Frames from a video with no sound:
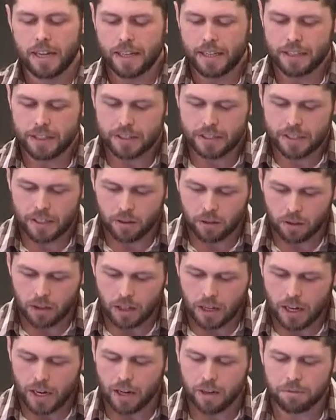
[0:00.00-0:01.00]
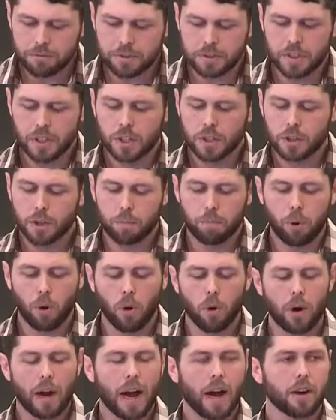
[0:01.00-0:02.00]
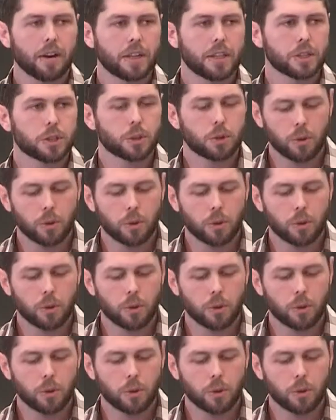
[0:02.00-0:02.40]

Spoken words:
He still loves to pour out his